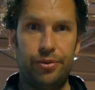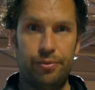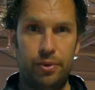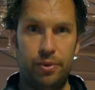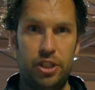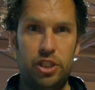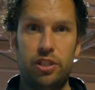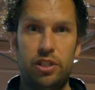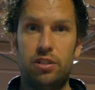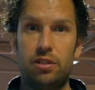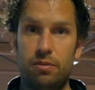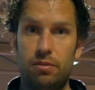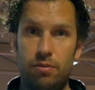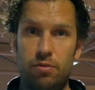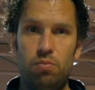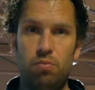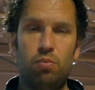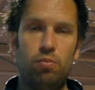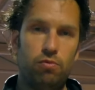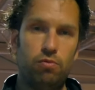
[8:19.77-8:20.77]
which is
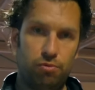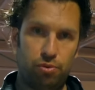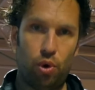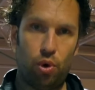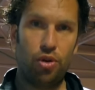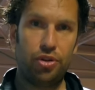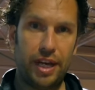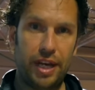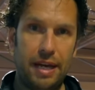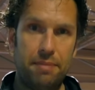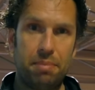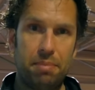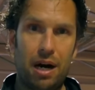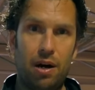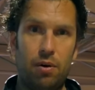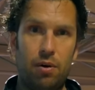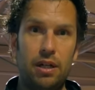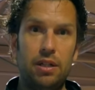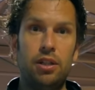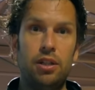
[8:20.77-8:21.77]
force and
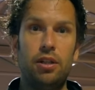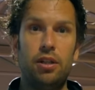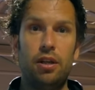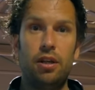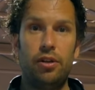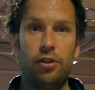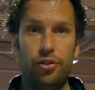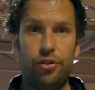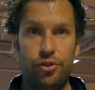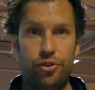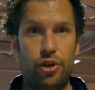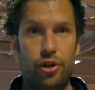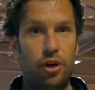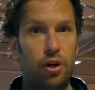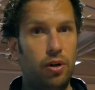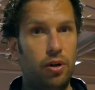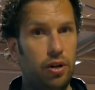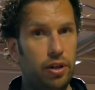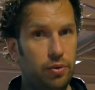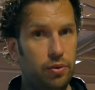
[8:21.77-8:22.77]
power,
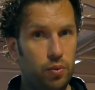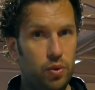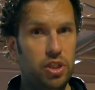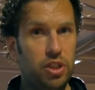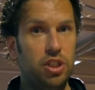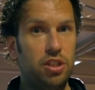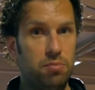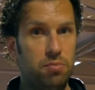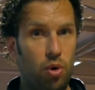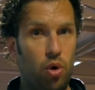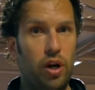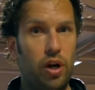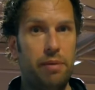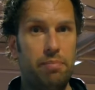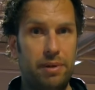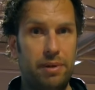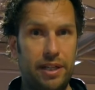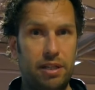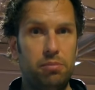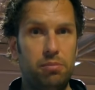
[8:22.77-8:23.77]
so which is more
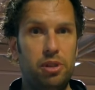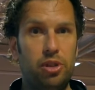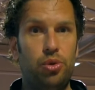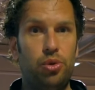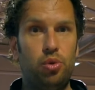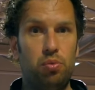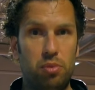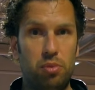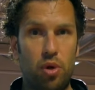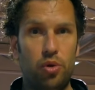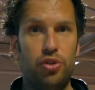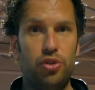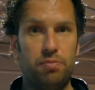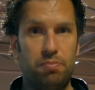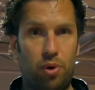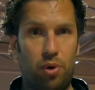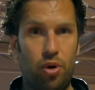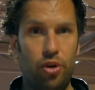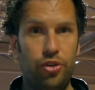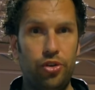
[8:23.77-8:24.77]
applicable to most
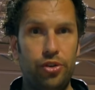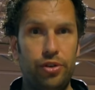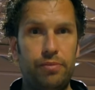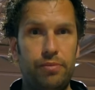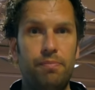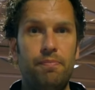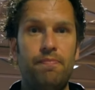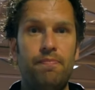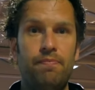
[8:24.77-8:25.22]
sports.